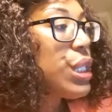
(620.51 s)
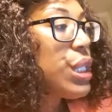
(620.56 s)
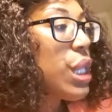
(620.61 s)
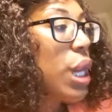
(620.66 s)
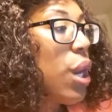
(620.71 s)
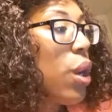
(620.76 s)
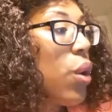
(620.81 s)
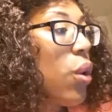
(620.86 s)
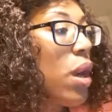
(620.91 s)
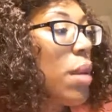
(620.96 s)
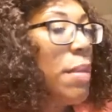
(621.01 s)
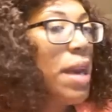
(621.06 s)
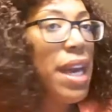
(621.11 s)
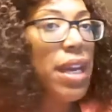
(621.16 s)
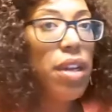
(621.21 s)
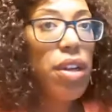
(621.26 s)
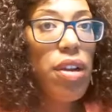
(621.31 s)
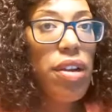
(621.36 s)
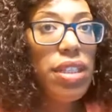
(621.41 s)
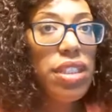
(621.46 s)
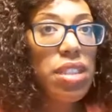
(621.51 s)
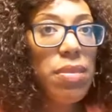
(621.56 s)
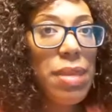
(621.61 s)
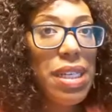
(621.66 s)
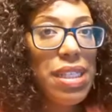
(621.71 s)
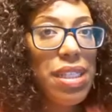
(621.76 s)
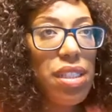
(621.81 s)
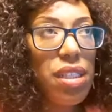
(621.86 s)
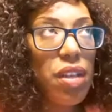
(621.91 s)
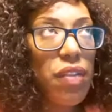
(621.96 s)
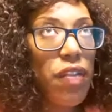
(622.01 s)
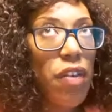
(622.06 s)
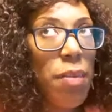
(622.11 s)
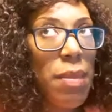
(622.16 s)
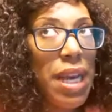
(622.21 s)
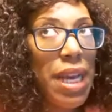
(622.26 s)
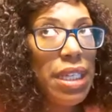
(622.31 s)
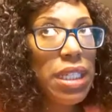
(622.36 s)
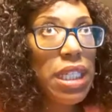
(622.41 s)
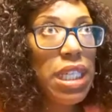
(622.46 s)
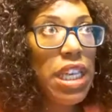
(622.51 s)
So am I encouraging myself? Am I